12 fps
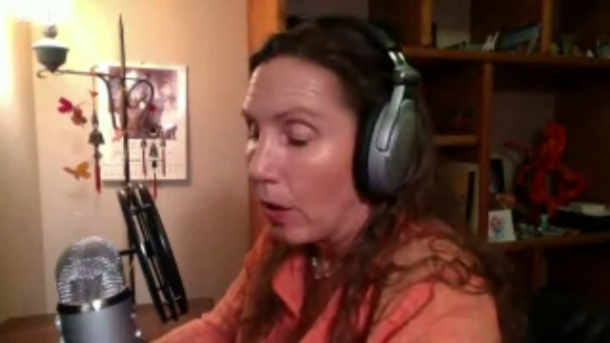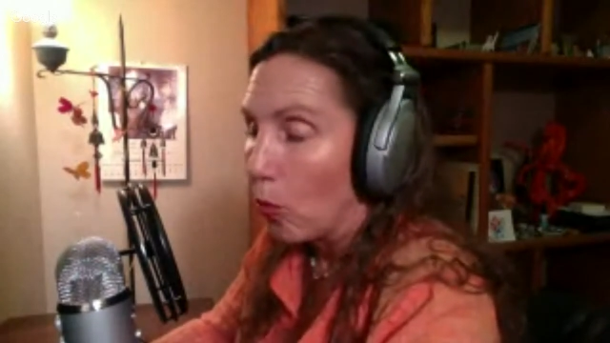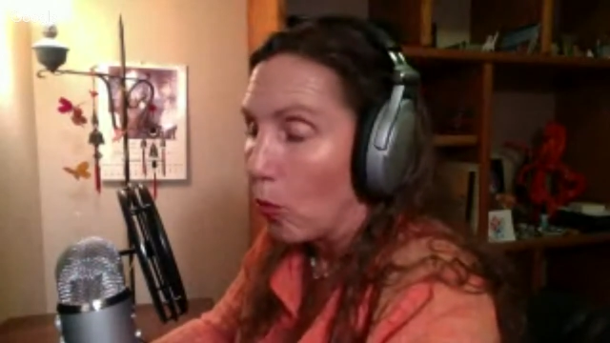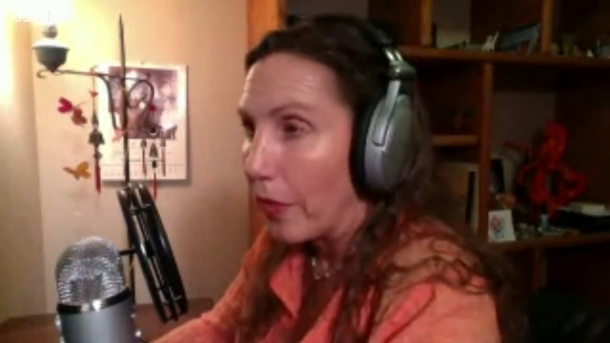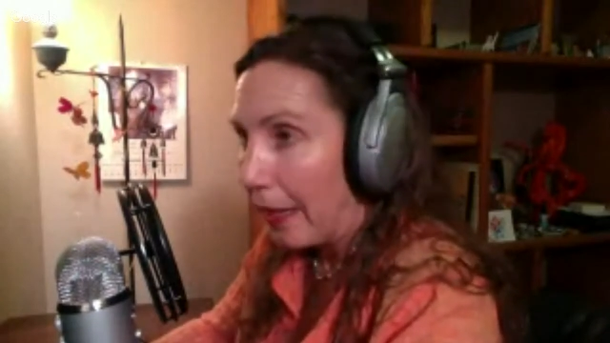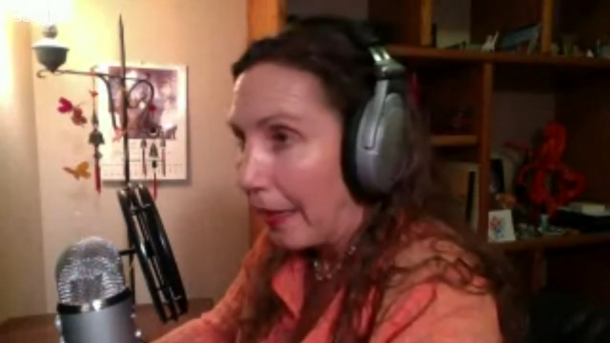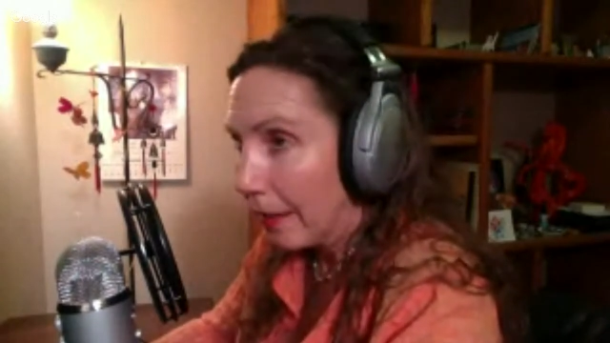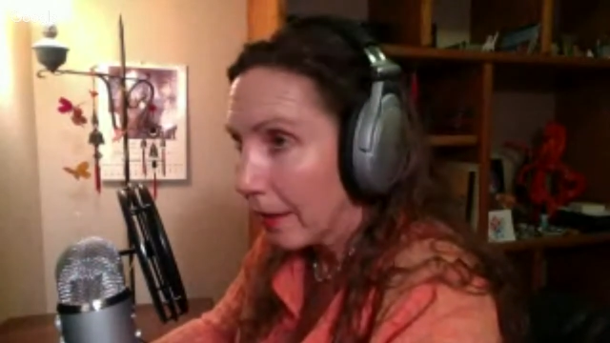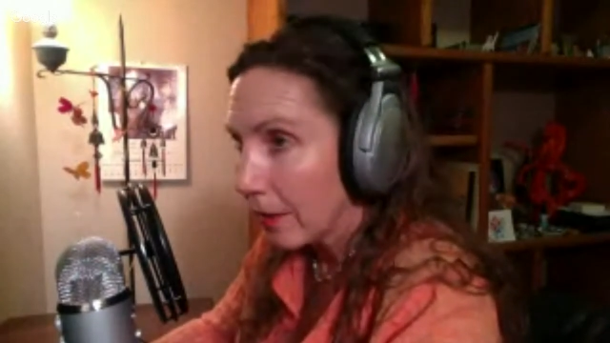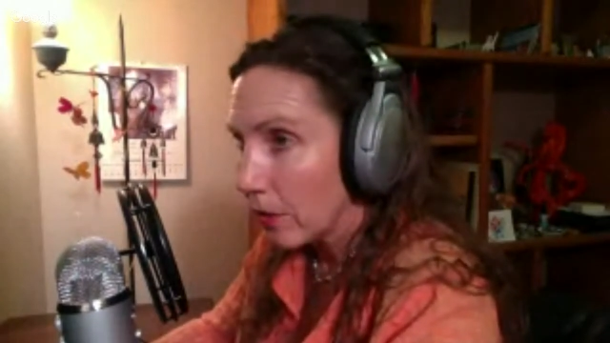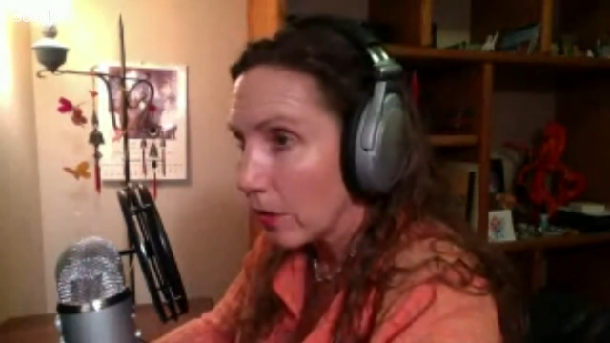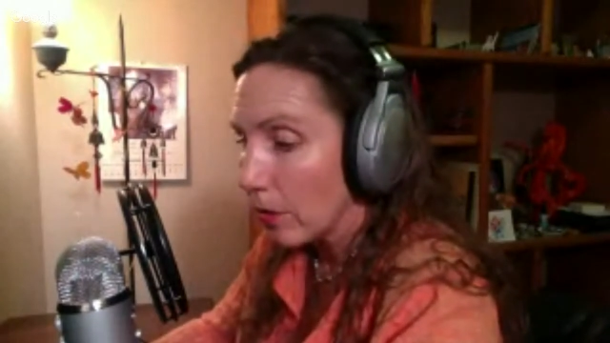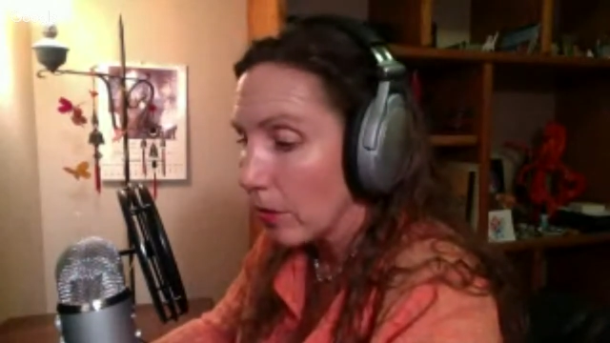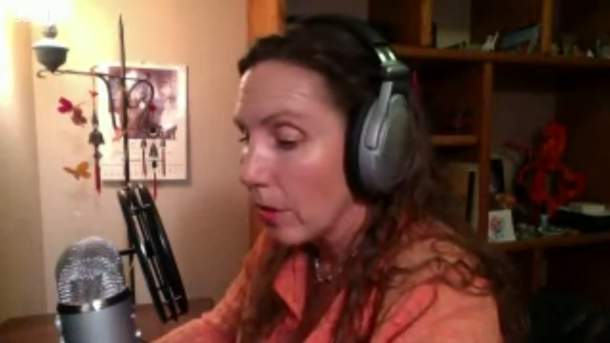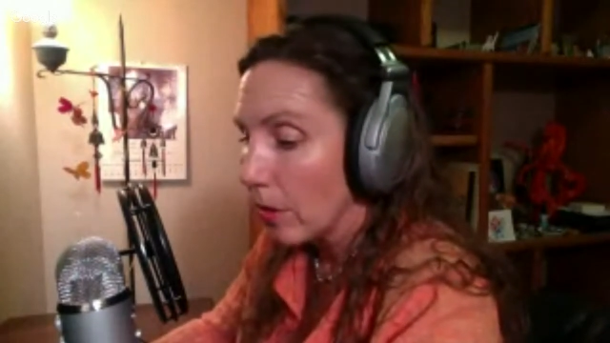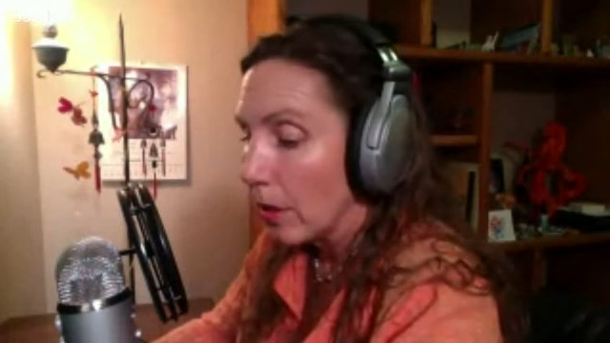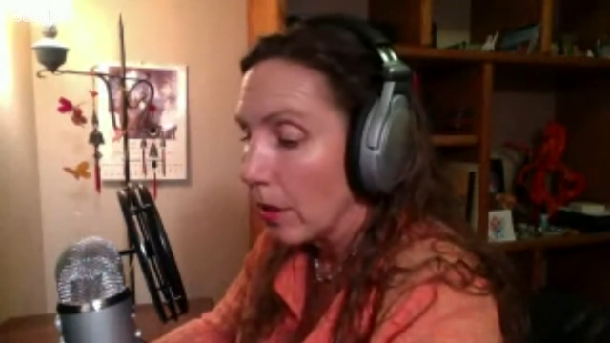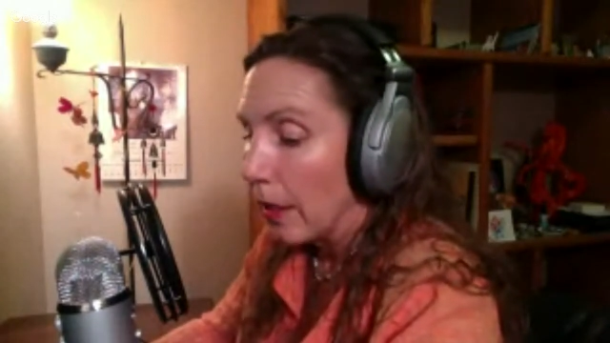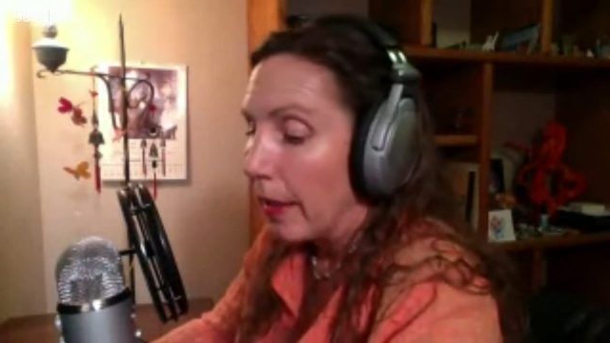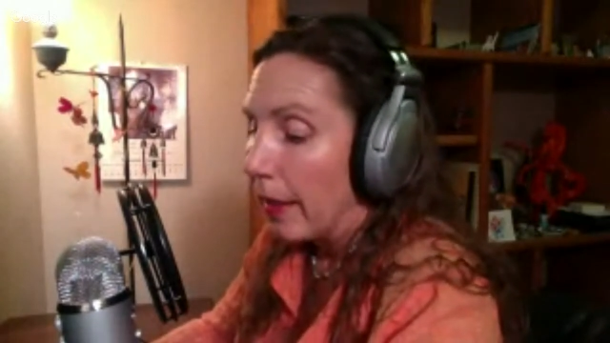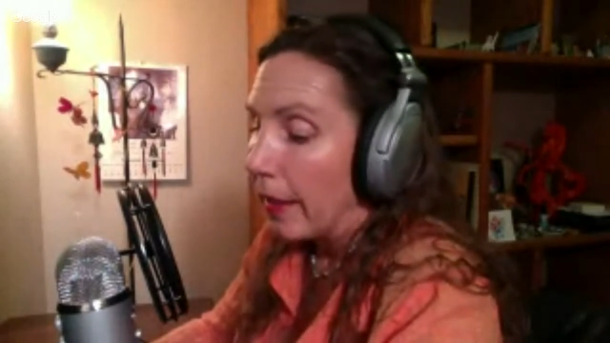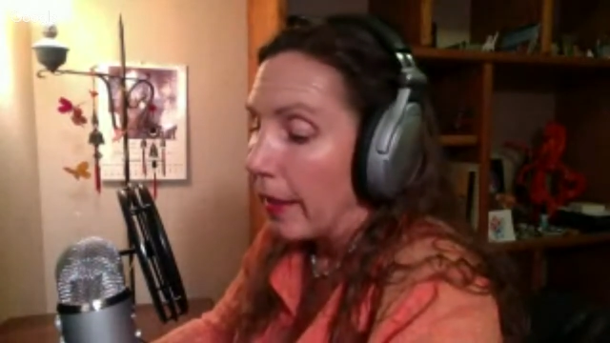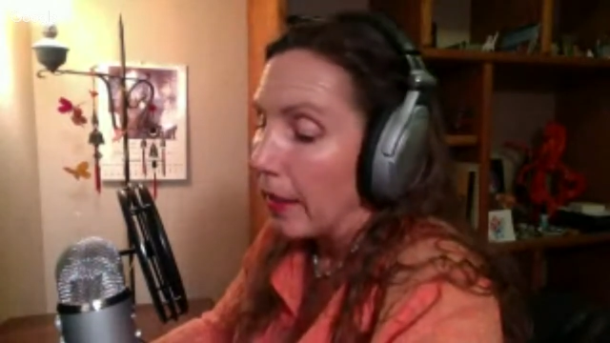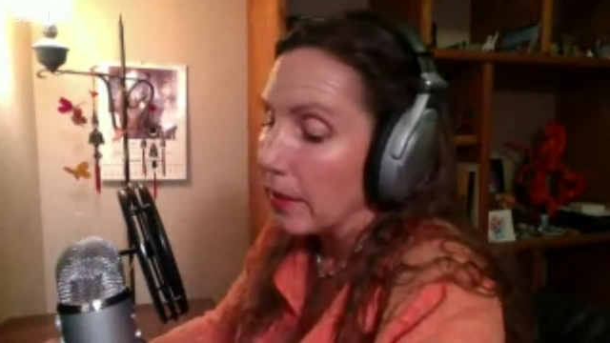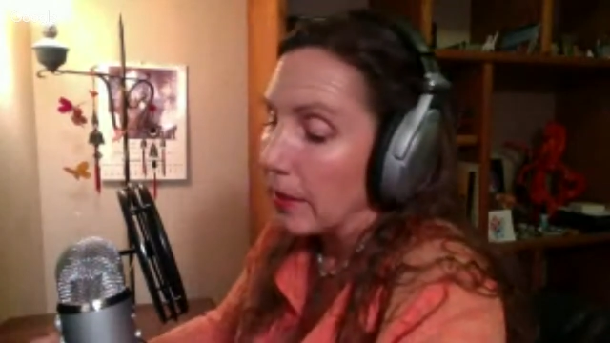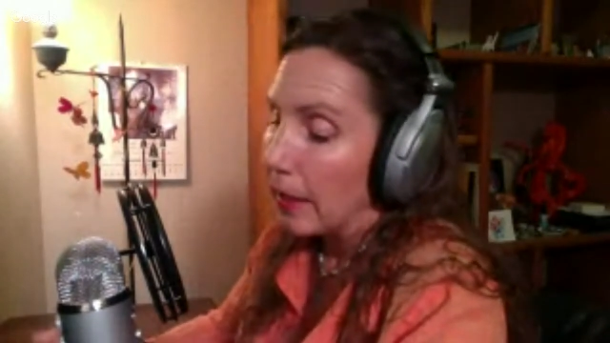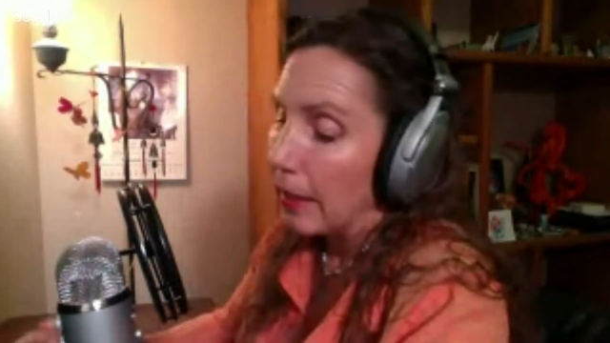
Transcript: What that can do is